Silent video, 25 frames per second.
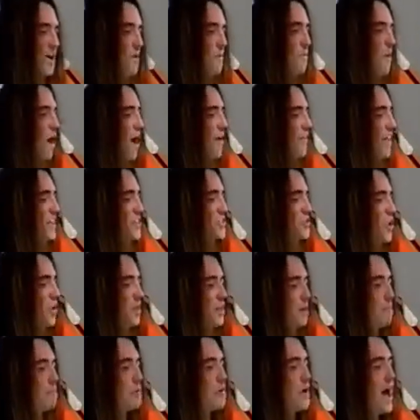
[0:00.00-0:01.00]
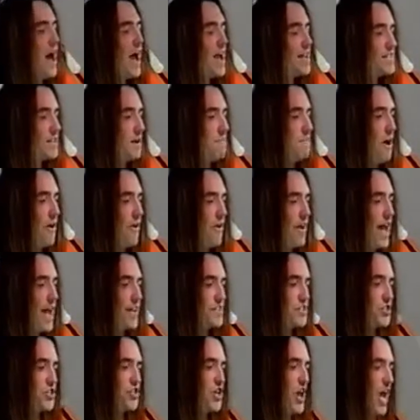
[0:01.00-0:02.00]
While they show the prize that Mary
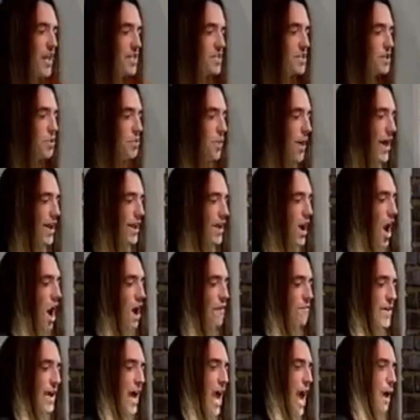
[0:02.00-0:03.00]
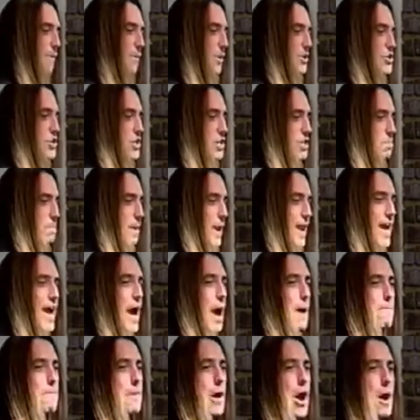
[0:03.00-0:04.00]
has a chance to win, off camera she's spitting
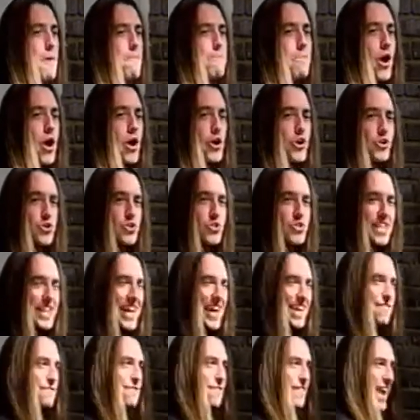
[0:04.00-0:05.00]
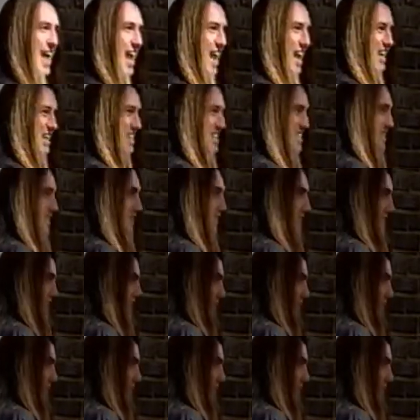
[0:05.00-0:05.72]
out Bob Barker's skin flakes.